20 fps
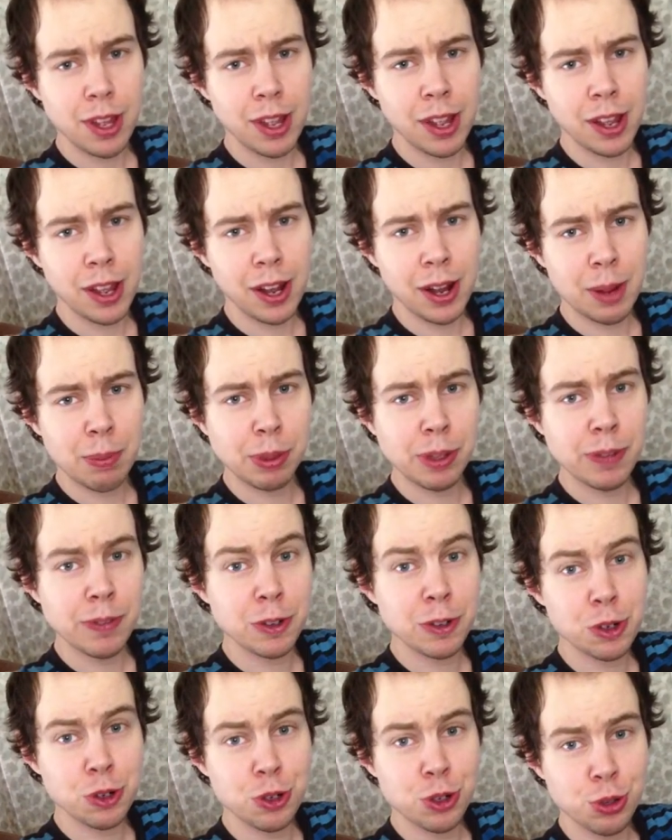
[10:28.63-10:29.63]
And I believe
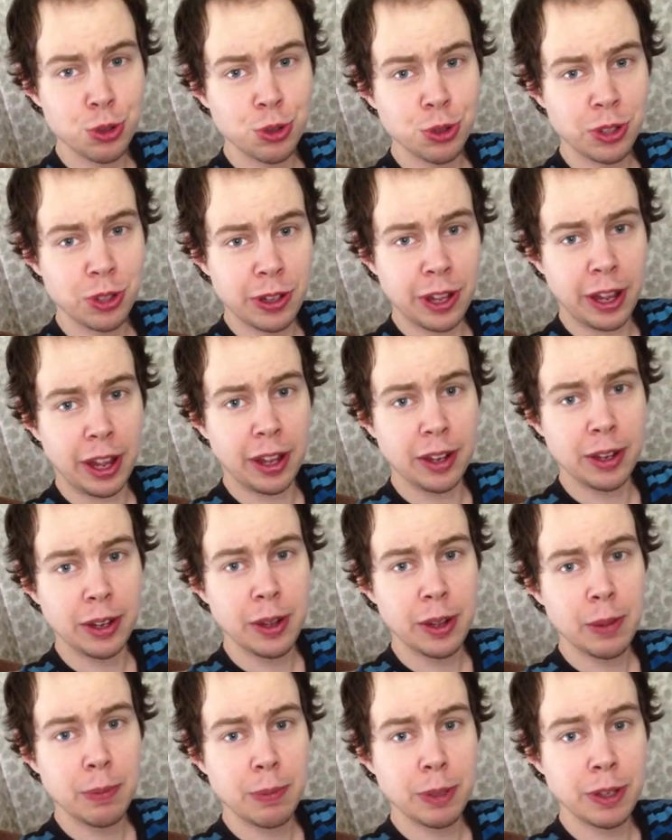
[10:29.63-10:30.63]
there's truth to that
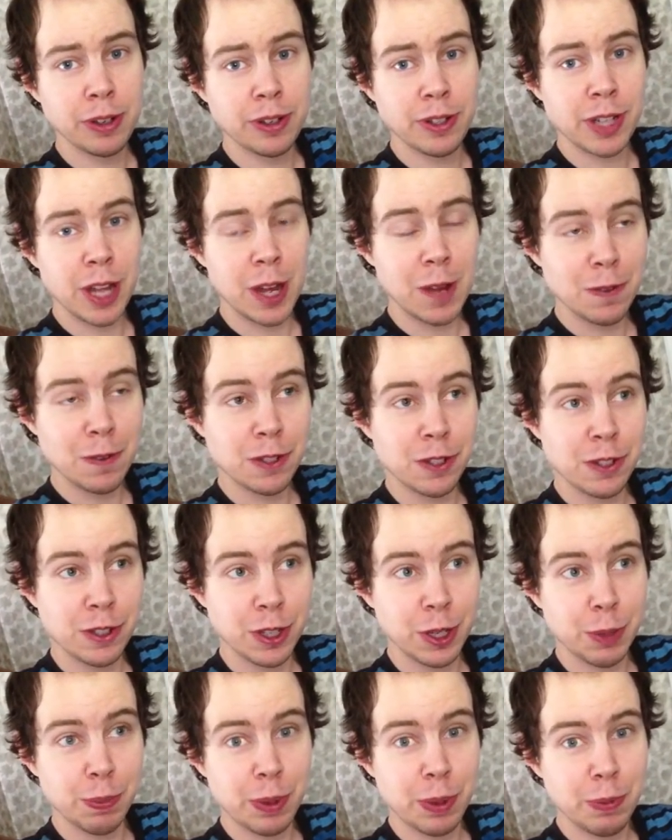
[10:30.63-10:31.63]
because
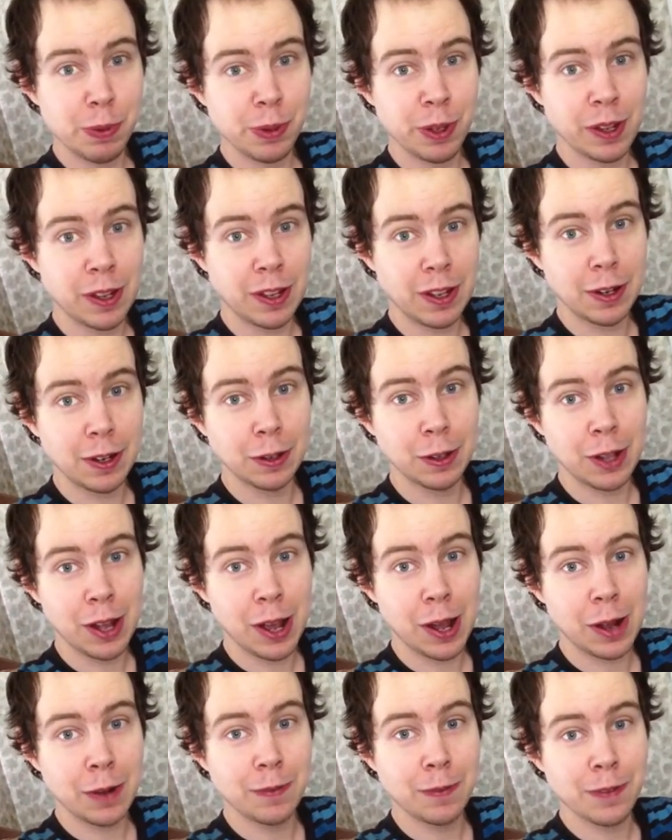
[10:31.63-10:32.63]
obviously people that eat a
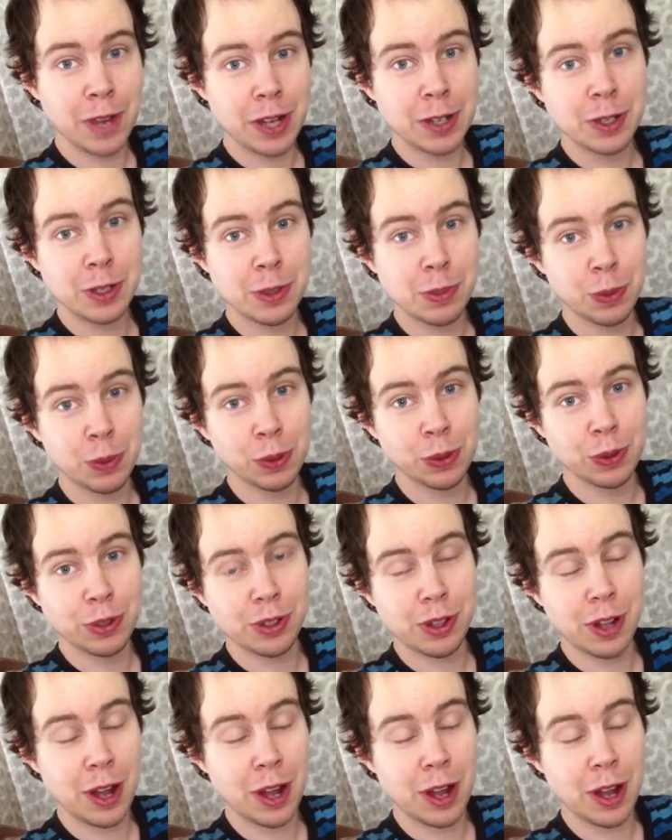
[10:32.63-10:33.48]
lot of vegetables,